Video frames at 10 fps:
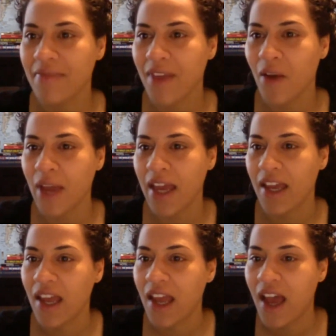Okay.
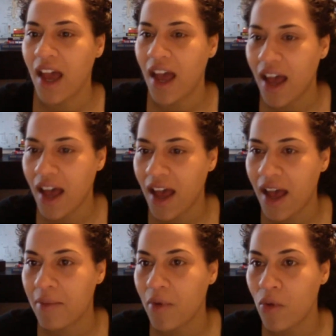
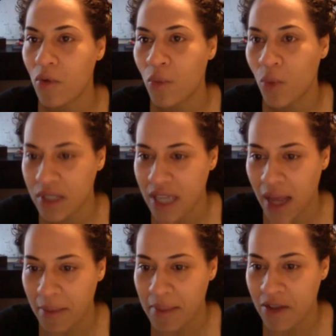Oh,
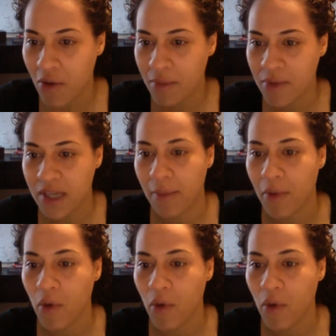time is almost up.